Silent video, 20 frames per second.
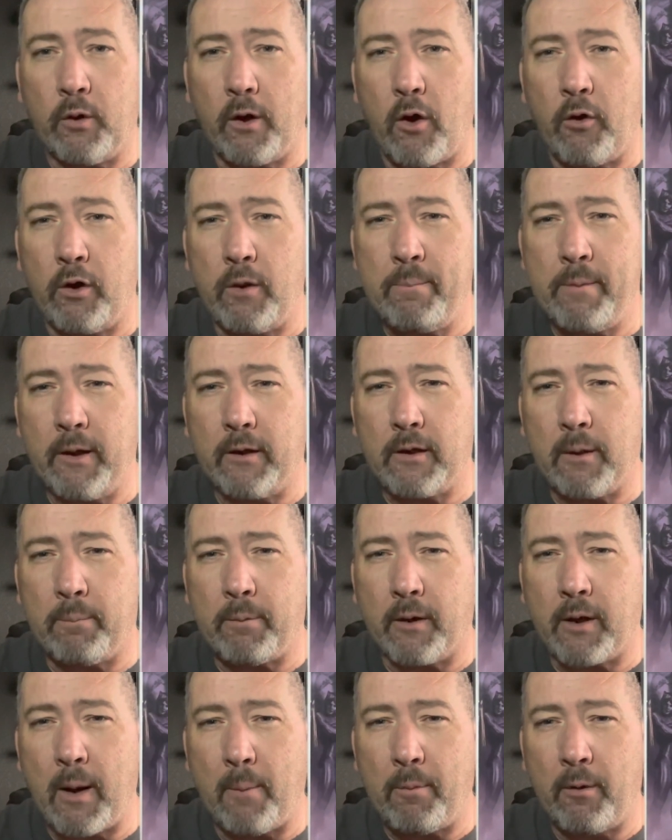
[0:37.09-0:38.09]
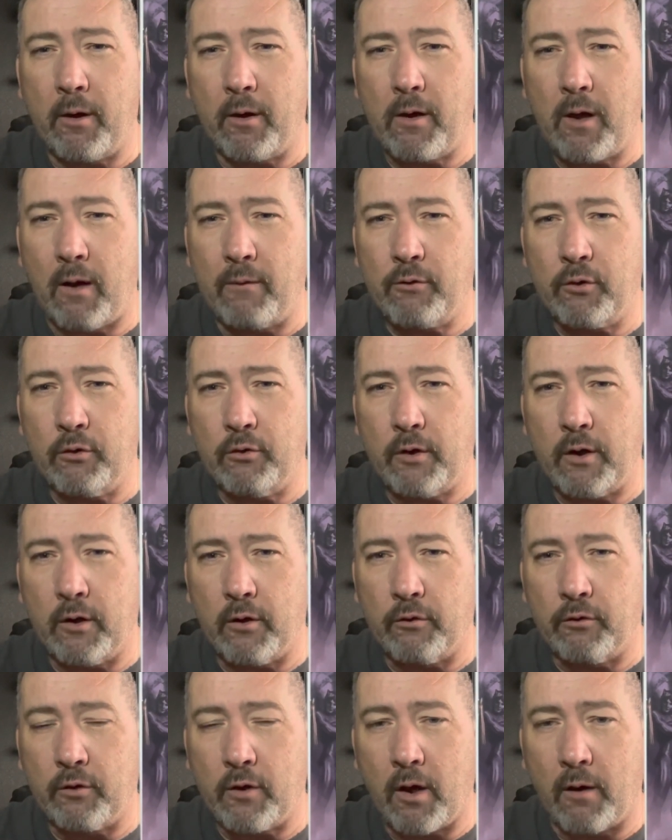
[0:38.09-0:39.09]
I only picked up a couple of covers.
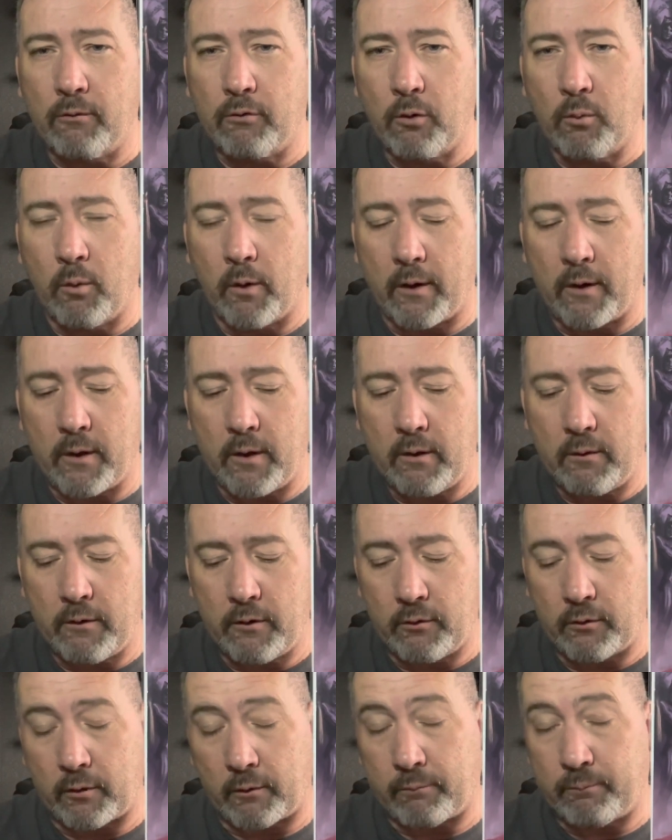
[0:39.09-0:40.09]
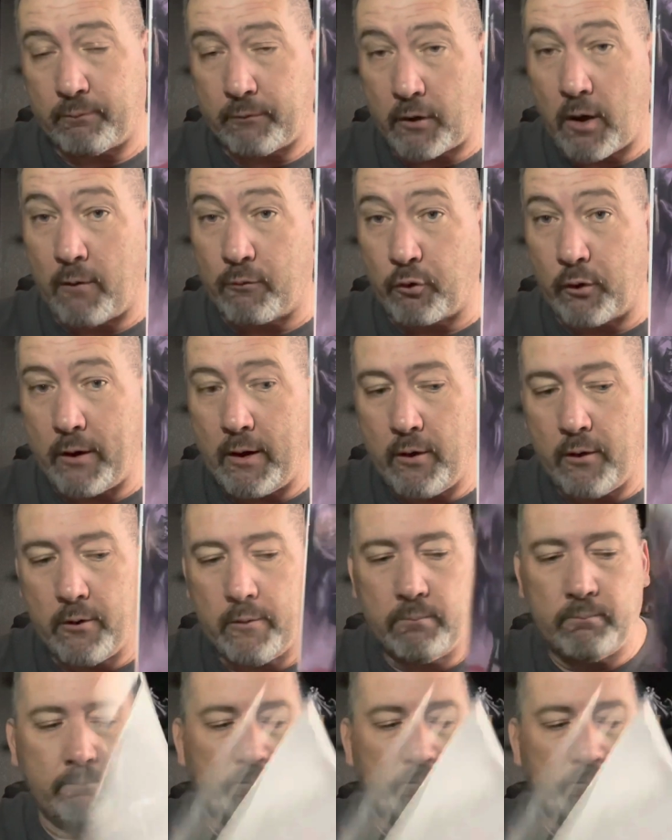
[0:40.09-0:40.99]
Here's cover one. Here's a cover here.